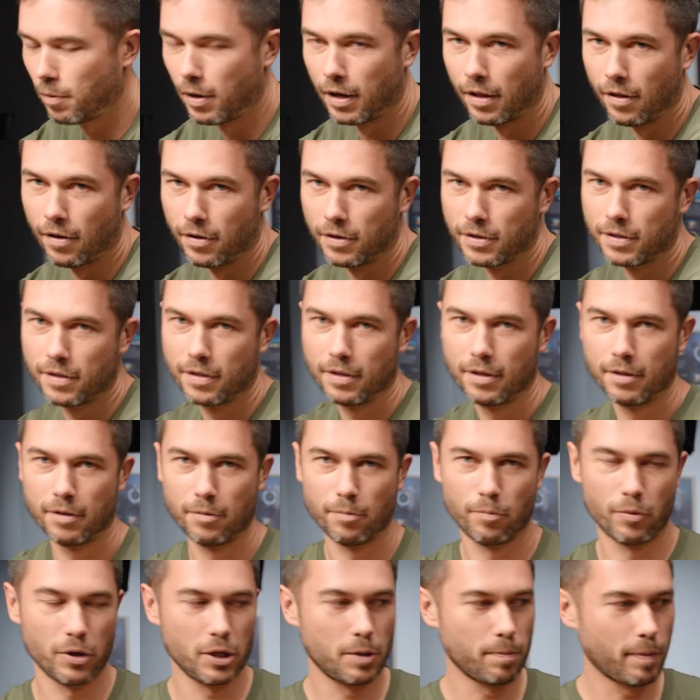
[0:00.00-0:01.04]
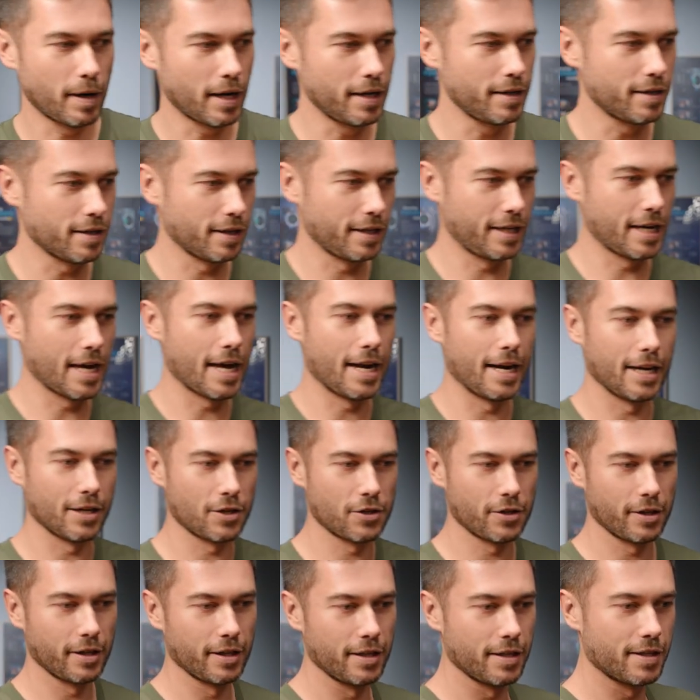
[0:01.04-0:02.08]
one of those bridge plates, I can
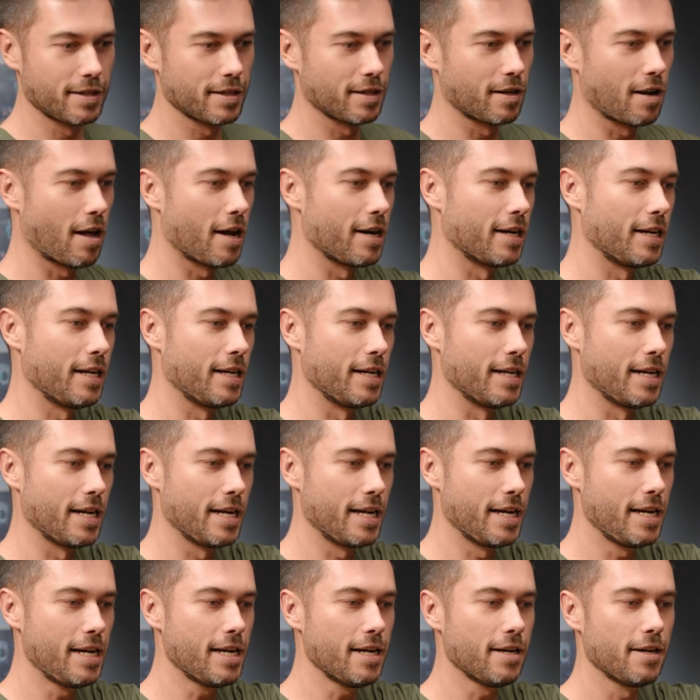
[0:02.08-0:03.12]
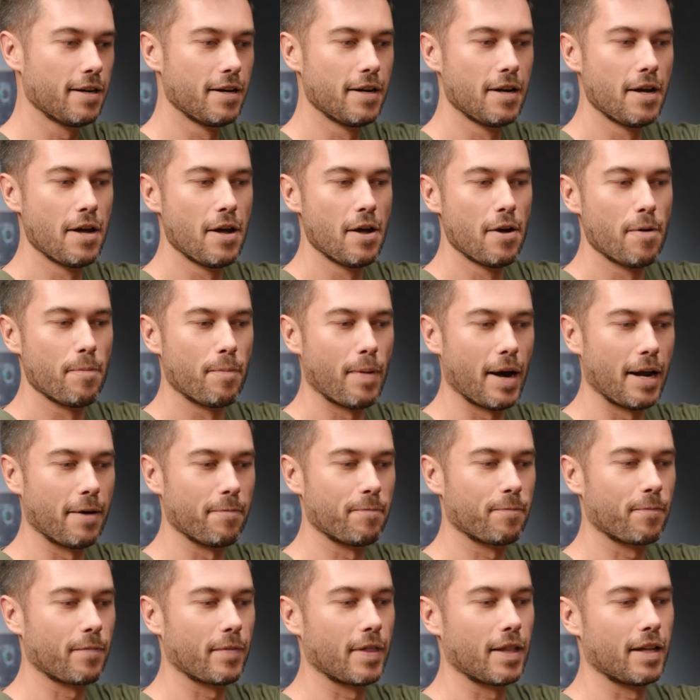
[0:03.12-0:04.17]
actually slide it in here. But
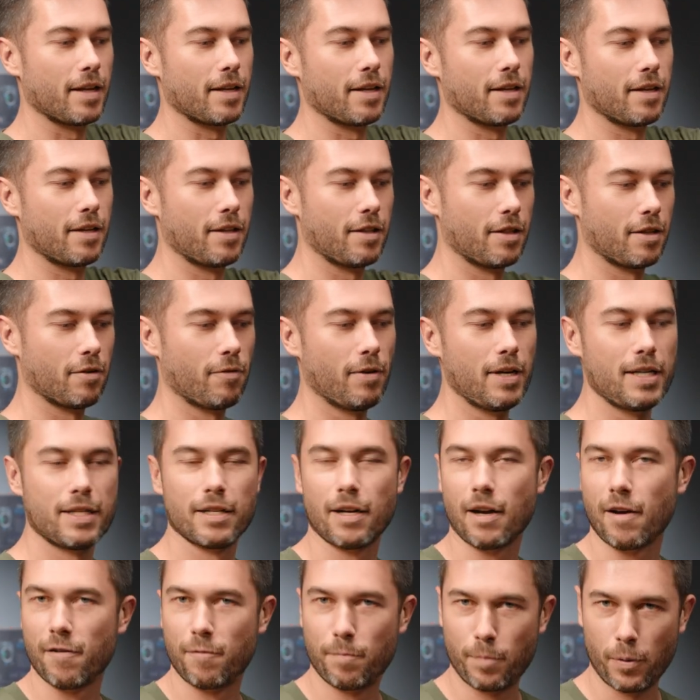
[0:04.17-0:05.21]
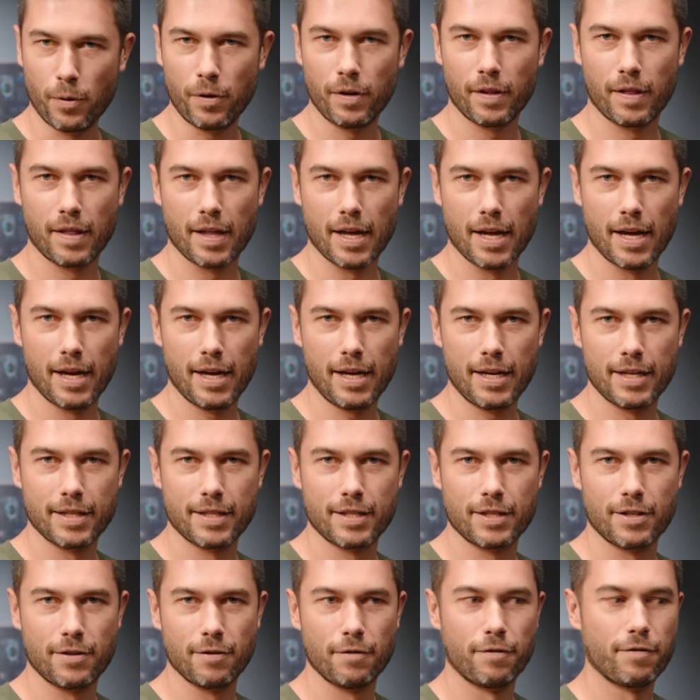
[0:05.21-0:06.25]
the reason I've put it there is
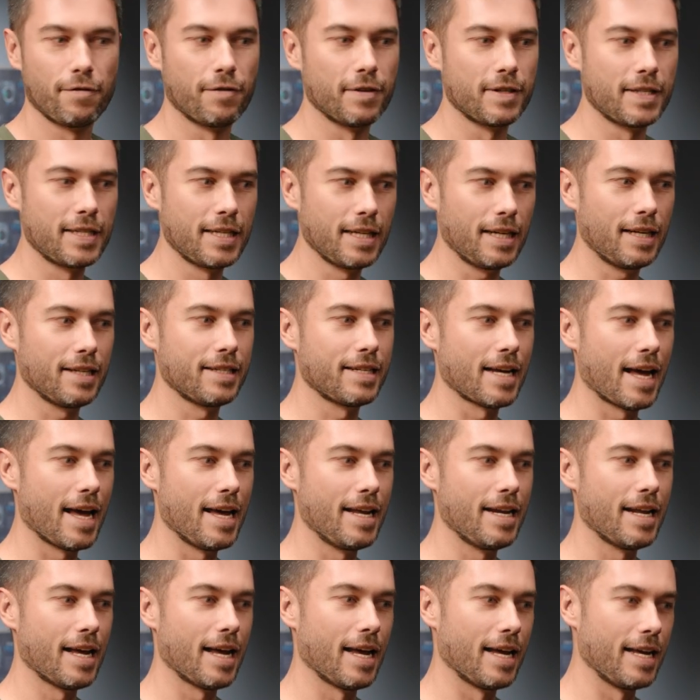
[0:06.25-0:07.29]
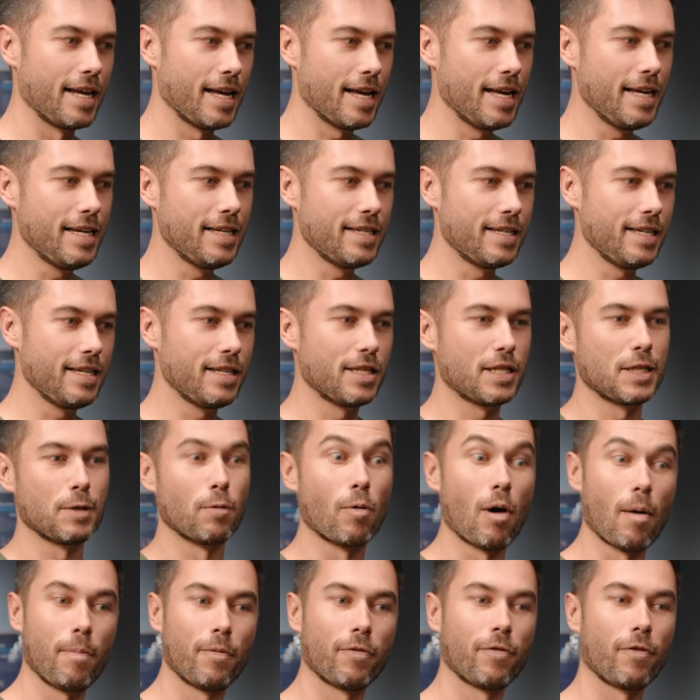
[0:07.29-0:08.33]
to facilitate an easy
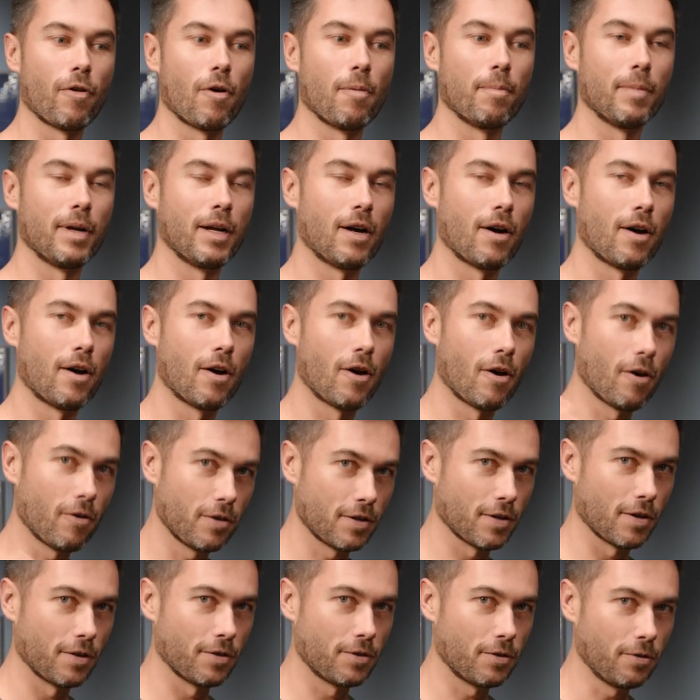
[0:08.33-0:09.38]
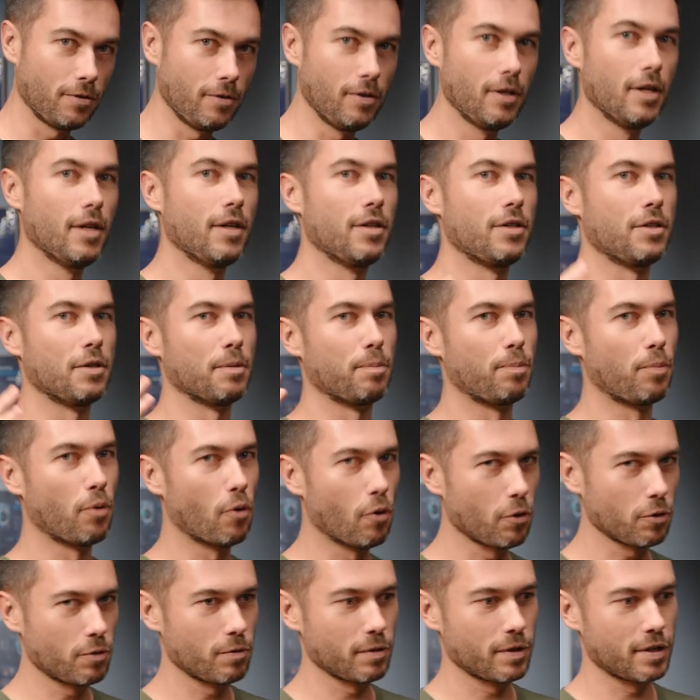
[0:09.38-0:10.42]
swap from horizontal to
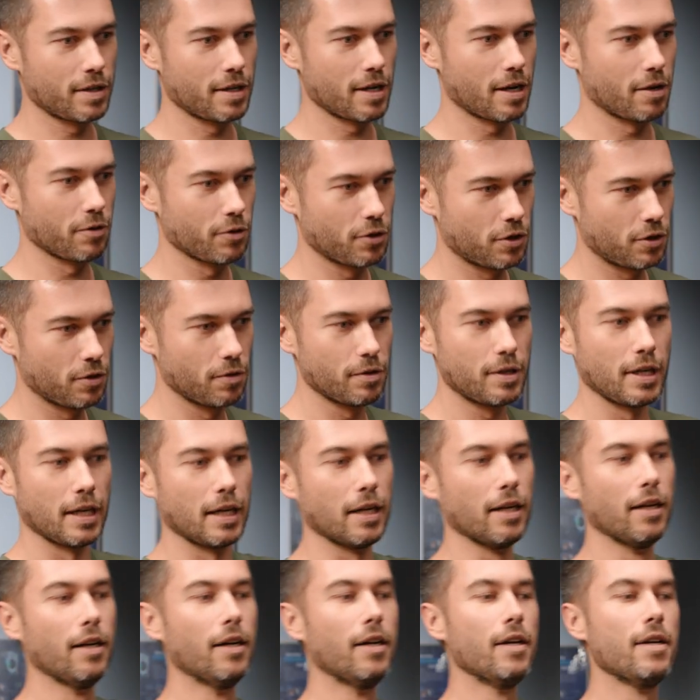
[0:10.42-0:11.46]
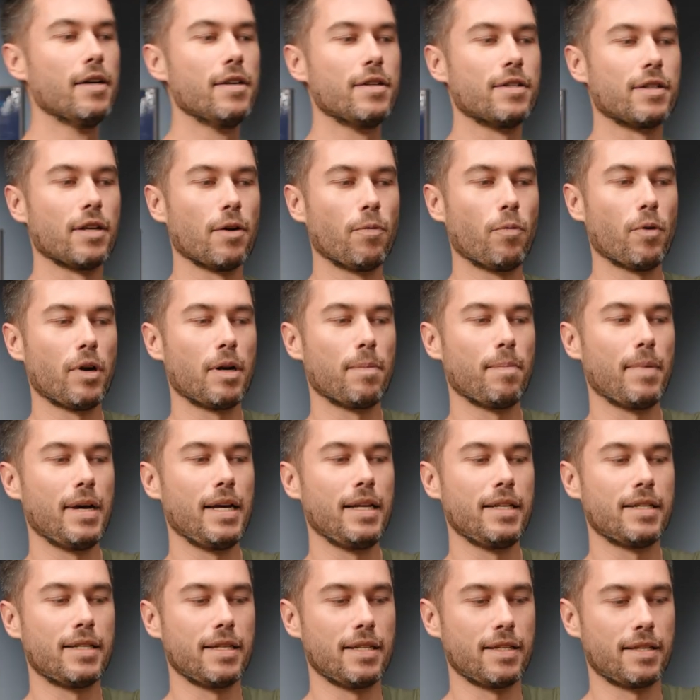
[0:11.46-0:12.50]
portrait style shooting. So what it
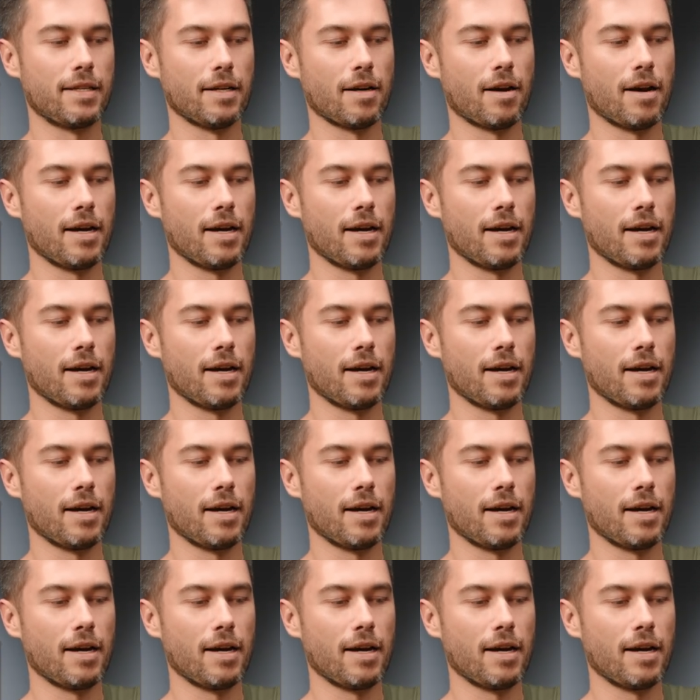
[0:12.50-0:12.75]
means is that